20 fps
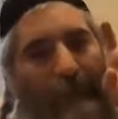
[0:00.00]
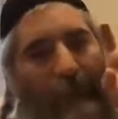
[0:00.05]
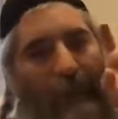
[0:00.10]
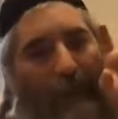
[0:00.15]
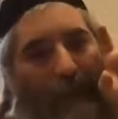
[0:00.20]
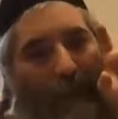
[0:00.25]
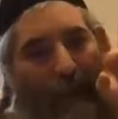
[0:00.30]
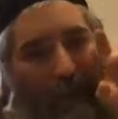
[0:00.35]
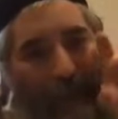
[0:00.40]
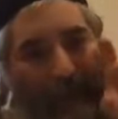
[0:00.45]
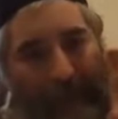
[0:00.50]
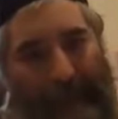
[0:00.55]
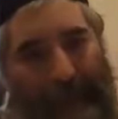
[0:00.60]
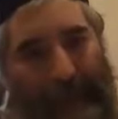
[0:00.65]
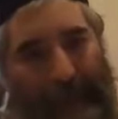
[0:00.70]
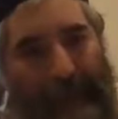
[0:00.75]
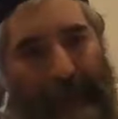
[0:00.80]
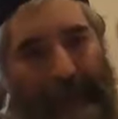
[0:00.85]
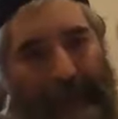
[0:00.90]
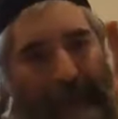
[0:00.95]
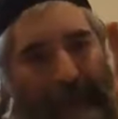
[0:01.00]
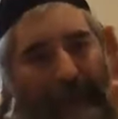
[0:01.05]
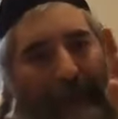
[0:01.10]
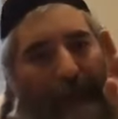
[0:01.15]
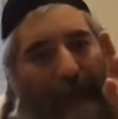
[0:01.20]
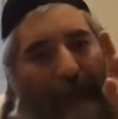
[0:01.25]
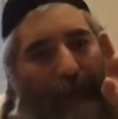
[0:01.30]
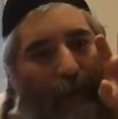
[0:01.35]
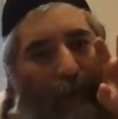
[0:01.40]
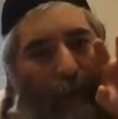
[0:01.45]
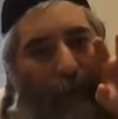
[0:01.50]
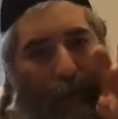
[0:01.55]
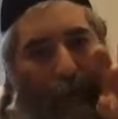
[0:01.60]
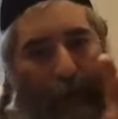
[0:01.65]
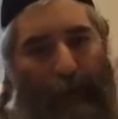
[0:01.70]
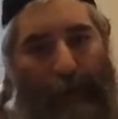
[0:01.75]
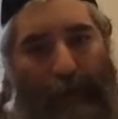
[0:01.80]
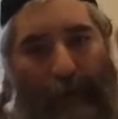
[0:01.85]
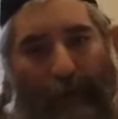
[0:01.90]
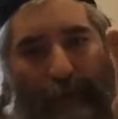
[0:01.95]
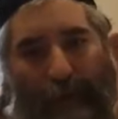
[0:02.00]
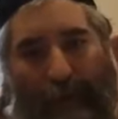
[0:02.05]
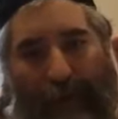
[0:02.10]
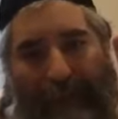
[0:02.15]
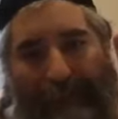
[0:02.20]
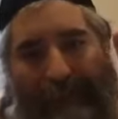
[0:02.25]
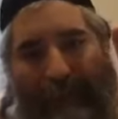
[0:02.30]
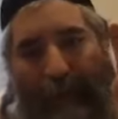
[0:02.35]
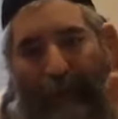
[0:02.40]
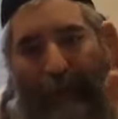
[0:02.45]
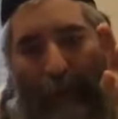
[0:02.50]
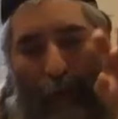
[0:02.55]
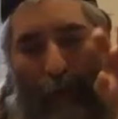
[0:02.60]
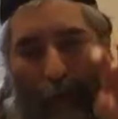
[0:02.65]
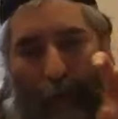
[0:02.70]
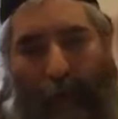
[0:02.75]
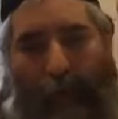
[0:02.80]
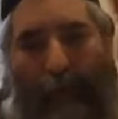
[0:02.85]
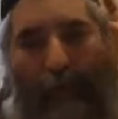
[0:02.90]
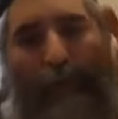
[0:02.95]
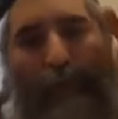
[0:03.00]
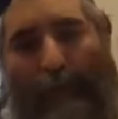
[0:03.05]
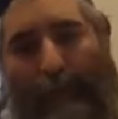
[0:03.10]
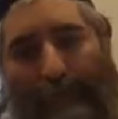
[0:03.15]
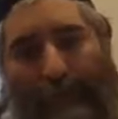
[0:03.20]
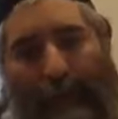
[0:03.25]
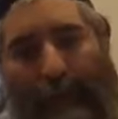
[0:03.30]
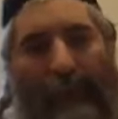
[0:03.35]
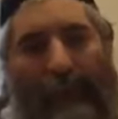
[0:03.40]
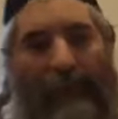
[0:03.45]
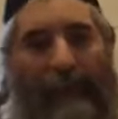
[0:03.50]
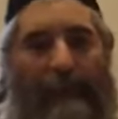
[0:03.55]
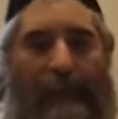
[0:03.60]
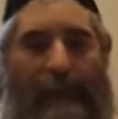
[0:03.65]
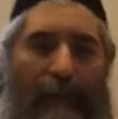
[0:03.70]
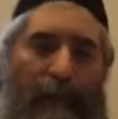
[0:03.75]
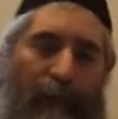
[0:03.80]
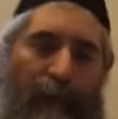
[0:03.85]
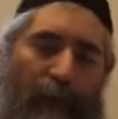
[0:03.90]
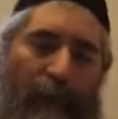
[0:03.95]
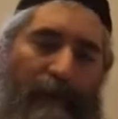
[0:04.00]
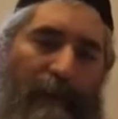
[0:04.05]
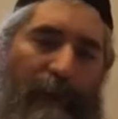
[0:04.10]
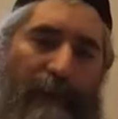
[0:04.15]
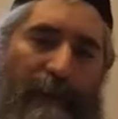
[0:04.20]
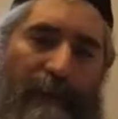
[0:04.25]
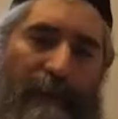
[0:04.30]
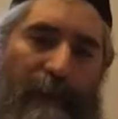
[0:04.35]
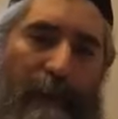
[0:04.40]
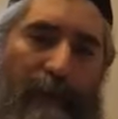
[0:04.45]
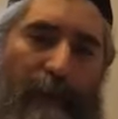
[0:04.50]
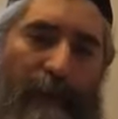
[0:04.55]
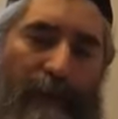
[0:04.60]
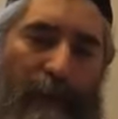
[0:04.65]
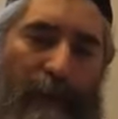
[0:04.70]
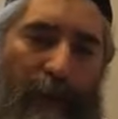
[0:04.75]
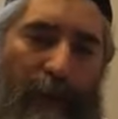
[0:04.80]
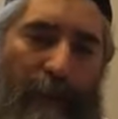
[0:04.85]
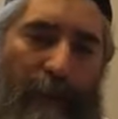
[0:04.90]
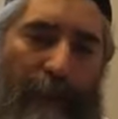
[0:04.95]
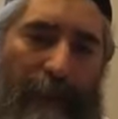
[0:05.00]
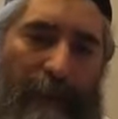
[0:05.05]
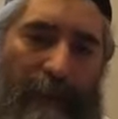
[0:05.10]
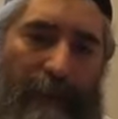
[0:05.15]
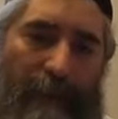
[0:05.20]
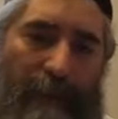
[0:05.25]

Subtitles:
the door, right? The quarters of the king that we addressed and we spoke about.